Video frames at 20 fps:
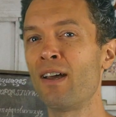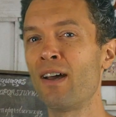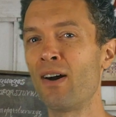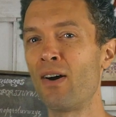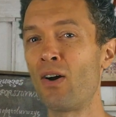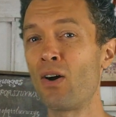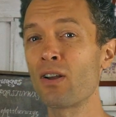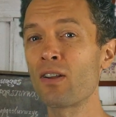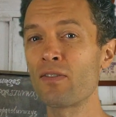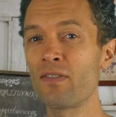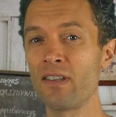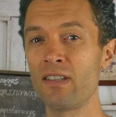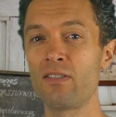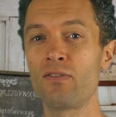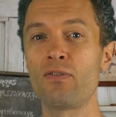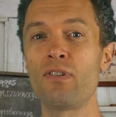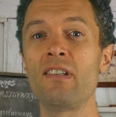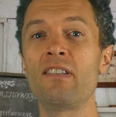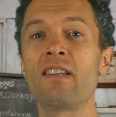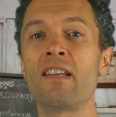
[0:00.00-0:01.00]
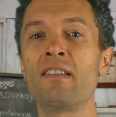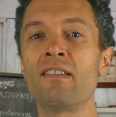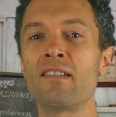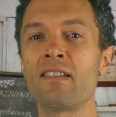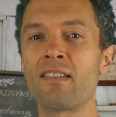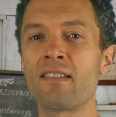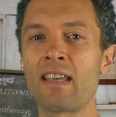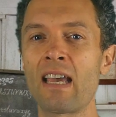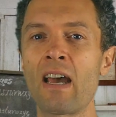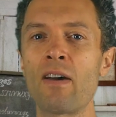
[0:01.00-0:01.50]
All of these three
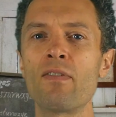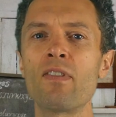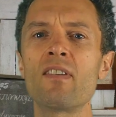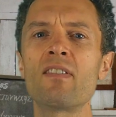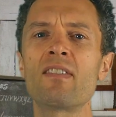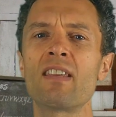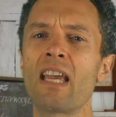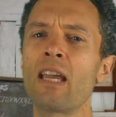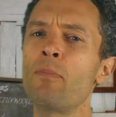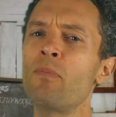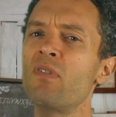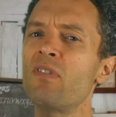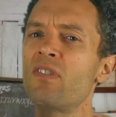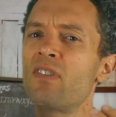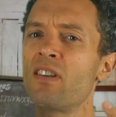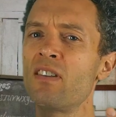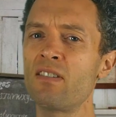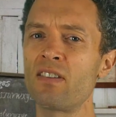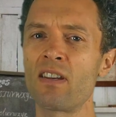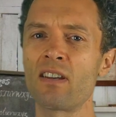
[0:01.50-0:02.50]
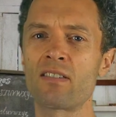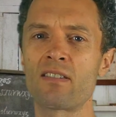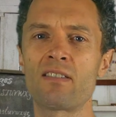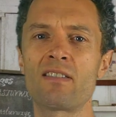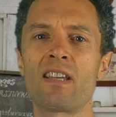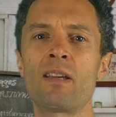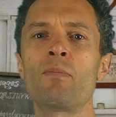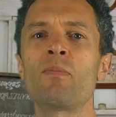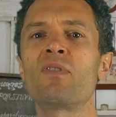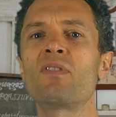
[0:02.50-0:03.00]
sentences have the same syntax, the
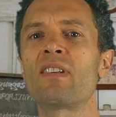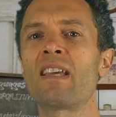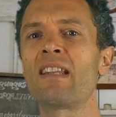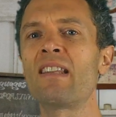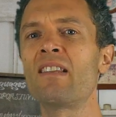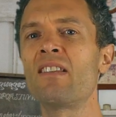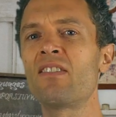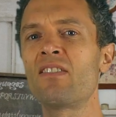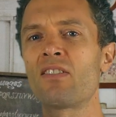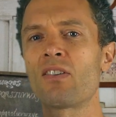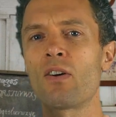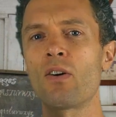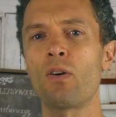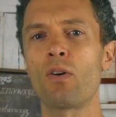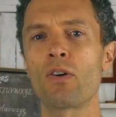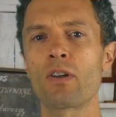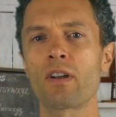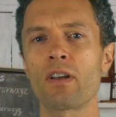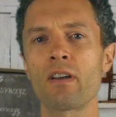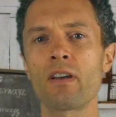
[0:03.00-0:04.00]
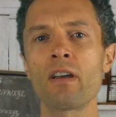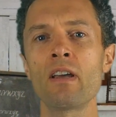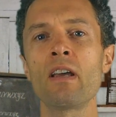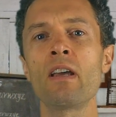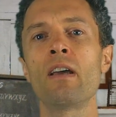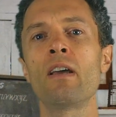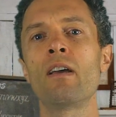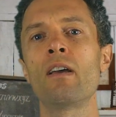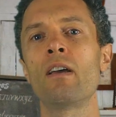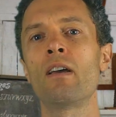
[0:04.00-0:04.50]
same sentence order.
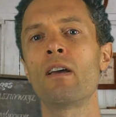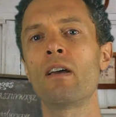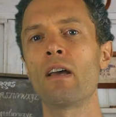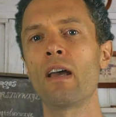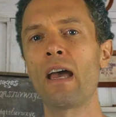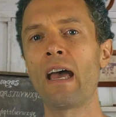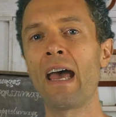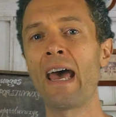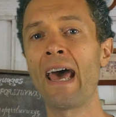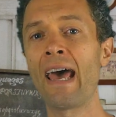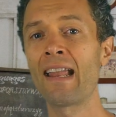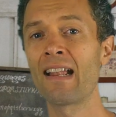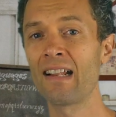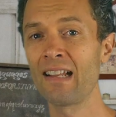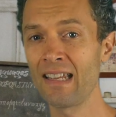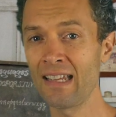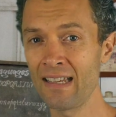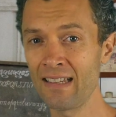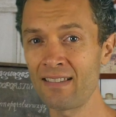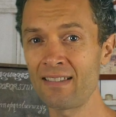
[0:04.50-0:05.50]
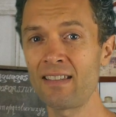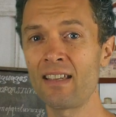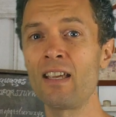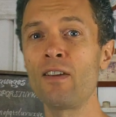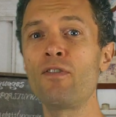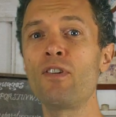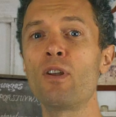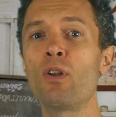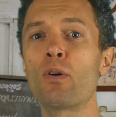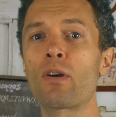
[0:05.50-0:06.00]
At least
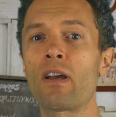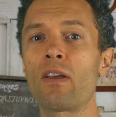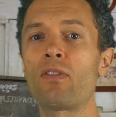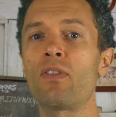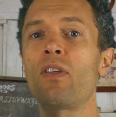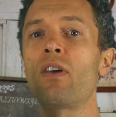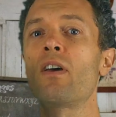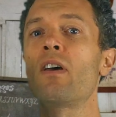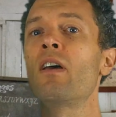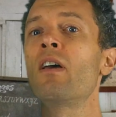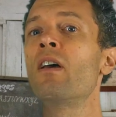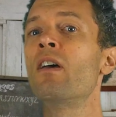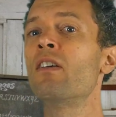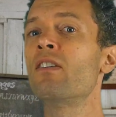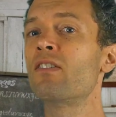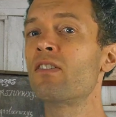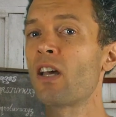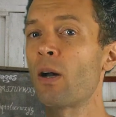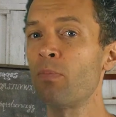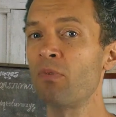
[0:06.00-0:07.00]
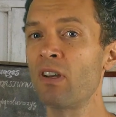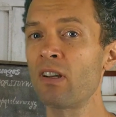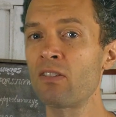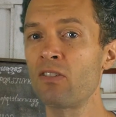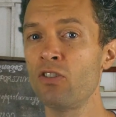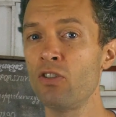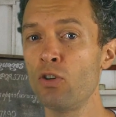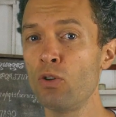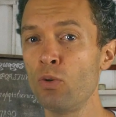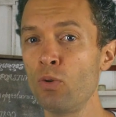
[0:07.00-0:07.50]
if you look at the subject,
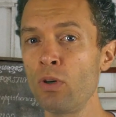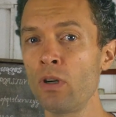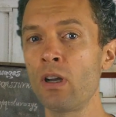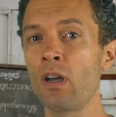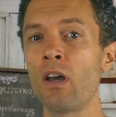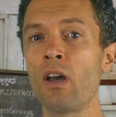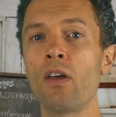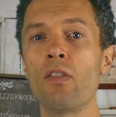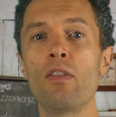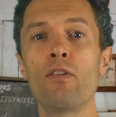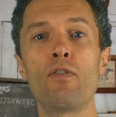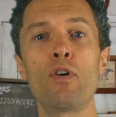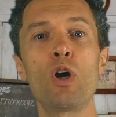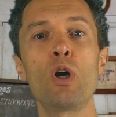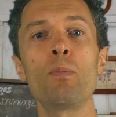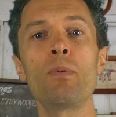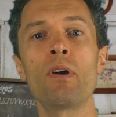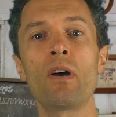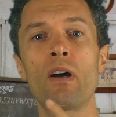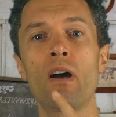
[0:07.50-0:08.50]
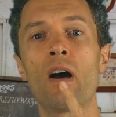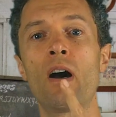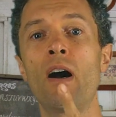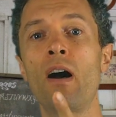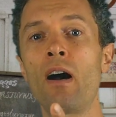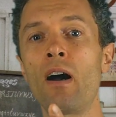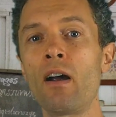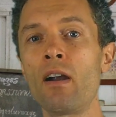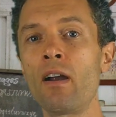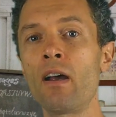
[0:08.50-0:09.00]
you, the verb,
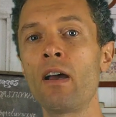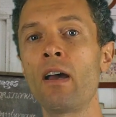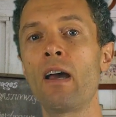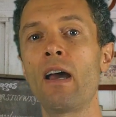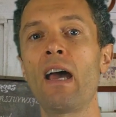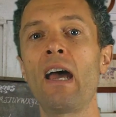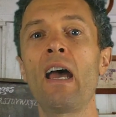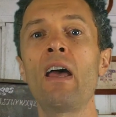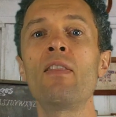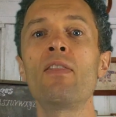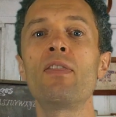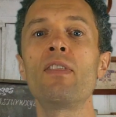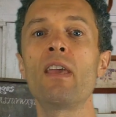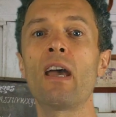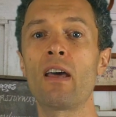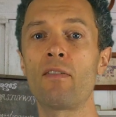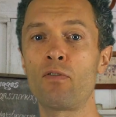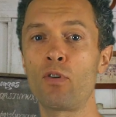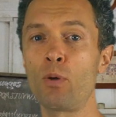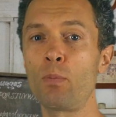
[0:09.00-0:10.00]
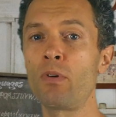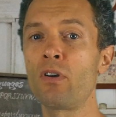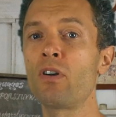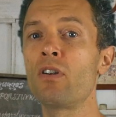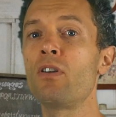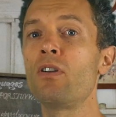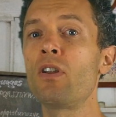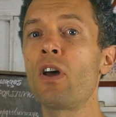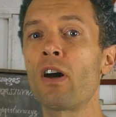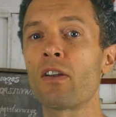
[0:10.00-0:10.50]
are, and the adverb,
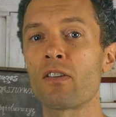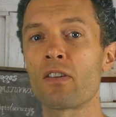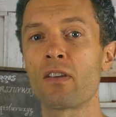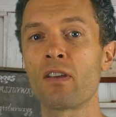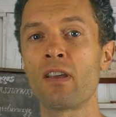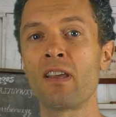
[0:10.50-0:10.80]
not.